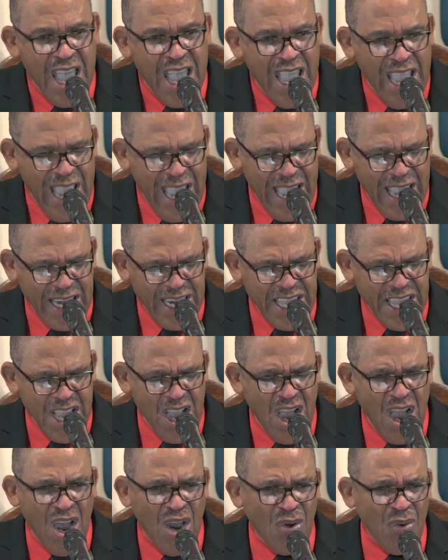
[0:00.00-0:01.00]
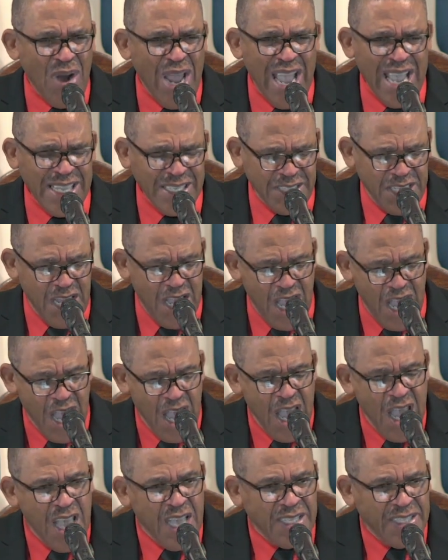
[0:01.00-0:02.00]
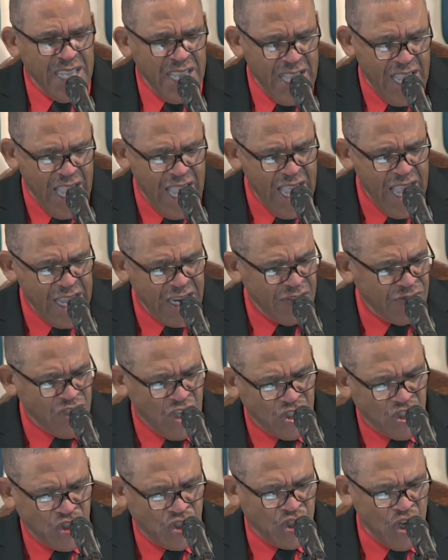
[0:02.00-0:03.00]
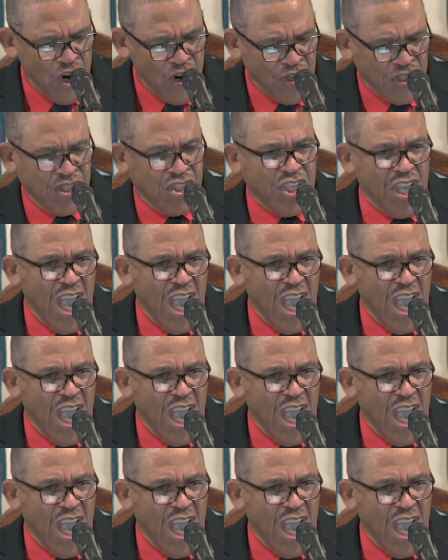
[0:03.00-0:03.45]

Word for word: Ain't he all right? The head of the church,